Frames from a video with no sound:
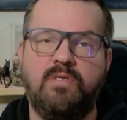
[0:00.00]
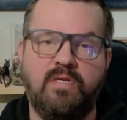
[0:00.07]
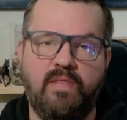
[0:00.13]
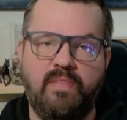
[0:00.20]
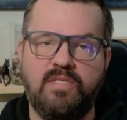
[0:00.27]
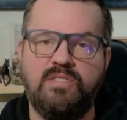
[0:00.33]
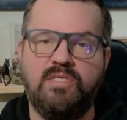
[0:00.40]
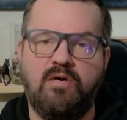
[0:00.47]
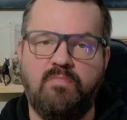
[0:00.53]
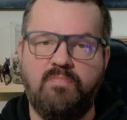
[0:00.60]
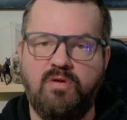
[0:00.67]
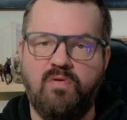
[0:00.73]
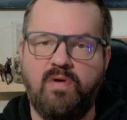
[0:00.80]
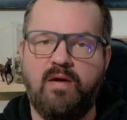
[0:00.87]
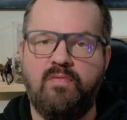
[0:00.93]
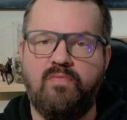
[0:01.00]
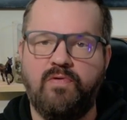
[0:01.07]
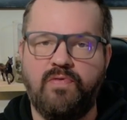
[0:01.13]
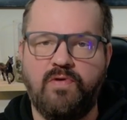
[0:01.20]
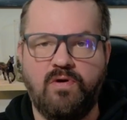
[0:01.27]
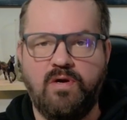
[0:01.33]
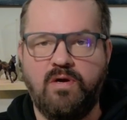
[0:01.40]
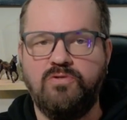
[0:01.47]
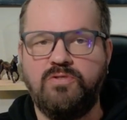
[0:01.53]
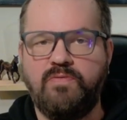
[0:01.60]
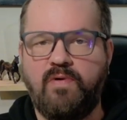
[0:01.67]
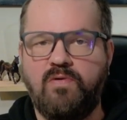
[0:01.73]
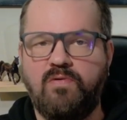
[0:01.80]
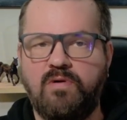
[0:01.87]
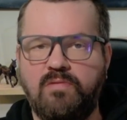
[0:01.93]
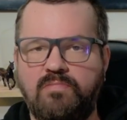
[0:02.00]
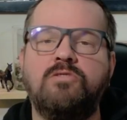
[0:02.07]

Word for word: Did this help you out with your ghost folder?